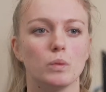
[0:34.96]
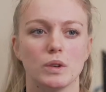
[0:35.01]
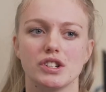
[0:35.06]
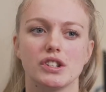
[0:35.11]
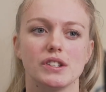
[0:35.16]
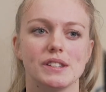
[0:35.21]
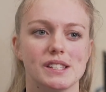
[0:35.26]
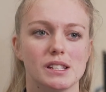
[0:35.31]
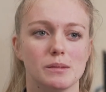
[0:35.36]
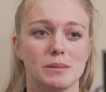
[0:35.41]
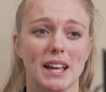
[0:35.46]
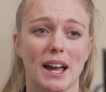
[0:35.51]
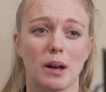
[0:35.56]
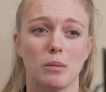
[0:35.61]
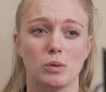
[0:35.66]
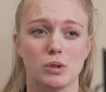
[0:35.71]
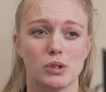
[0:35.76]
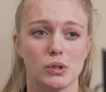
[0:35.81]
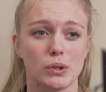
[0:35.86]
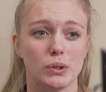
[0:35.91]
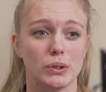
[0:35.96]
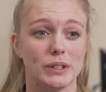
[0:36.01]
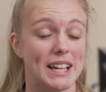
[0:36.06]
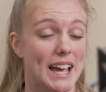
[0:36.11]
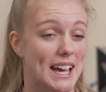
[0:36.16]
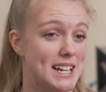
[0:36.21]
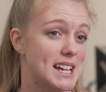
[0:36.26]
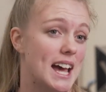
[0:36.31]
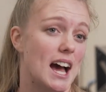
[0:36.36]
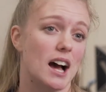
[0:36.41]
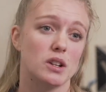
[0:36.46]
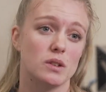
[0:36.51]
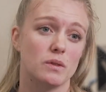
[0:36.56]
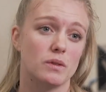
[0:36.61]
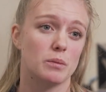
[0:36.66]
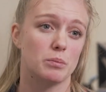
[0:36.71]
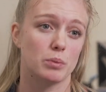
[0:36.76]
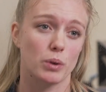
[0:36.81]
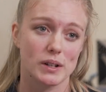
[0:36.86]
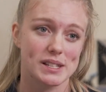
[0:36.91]
wishes to be able to get out
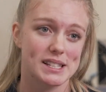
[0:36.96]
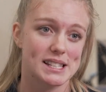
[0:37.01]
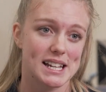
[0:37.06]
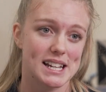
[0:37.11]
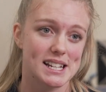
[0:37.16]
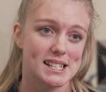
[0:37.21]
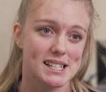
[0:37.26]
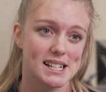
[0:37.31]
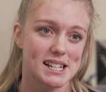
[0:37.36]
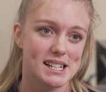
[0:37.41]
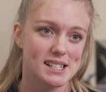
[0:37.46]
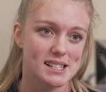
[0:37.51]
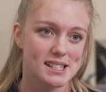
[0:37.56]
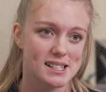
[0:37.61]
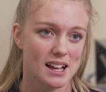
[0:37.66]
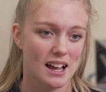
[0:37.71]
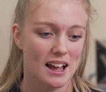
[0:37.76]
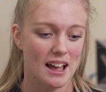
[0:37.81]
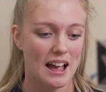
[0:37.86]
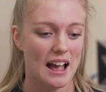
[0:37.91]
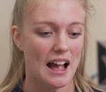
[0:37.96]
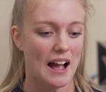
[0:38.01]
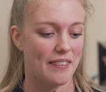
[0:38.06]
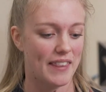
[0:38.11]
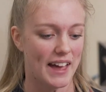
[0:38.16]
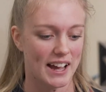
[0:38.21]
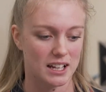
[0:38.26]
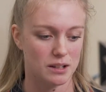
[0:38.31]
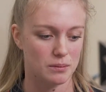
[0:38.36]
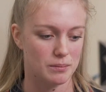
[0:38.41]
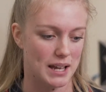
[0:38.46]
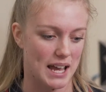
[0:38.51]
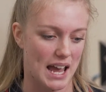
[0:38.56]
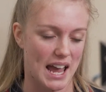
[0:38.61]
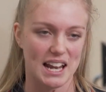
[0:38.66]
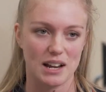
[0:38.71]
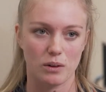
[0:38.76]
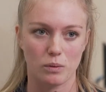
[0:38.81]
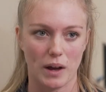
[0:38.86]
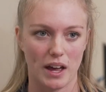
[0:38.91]
of the prostheses, and that can be
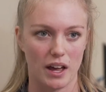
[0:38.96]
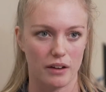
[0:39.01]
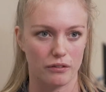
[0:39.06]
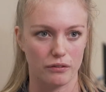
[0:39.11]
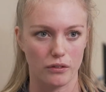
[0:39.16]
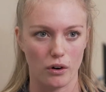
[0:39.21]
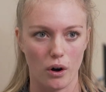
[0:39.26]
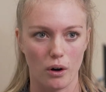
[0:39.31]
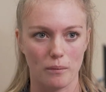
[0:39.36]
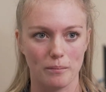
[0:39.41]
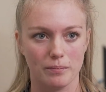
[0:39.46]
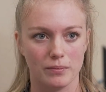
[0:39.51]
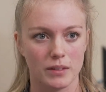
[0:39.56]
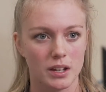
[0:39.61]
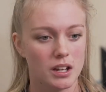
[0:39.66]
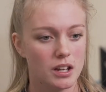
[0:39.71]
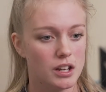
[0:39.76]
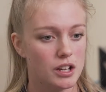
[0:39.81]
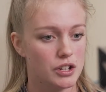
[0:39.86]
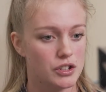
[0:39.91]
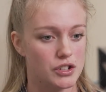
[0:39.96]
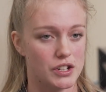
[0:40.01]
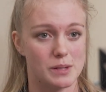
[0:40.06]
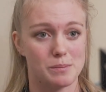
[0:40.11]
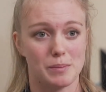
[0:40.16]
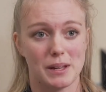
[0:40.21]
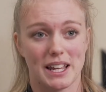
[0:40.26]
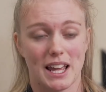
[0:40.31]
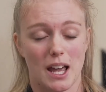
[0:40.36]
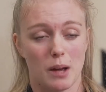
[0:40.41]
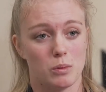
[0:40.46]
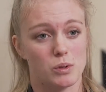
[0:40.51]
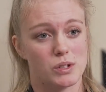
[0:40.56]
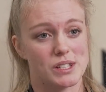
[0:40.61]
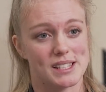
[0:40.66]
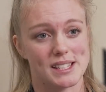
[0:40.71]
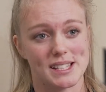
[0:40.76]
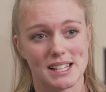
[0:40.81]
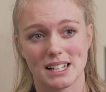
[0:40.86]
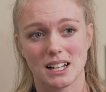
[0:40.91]
anywhere from just being able
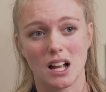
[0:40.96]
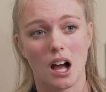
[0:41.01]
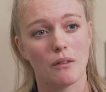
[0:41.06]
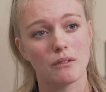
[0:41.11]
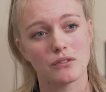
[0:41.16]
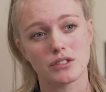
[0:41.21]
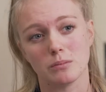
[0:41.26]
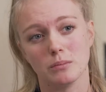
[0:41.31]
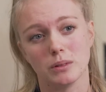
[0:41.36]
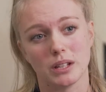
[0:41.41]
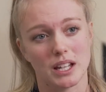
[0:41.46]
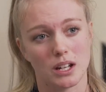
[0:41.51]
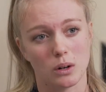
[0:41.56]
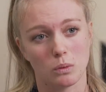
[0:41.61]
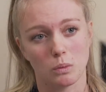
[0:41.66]
to sit comfortably in a